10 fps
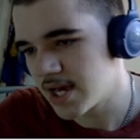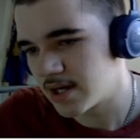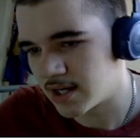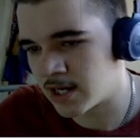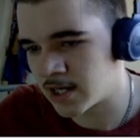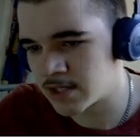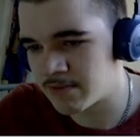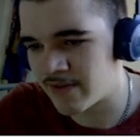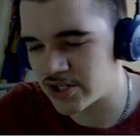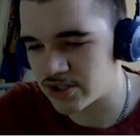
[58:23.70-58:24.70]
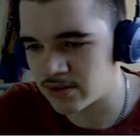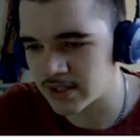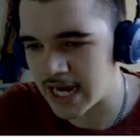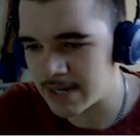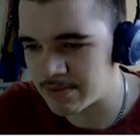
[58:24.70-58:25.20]
other professional
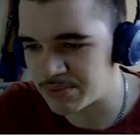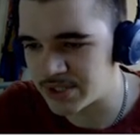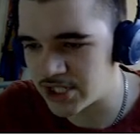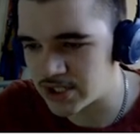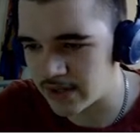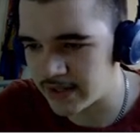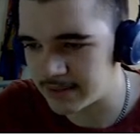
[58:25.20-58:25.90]
caliber implementations out there.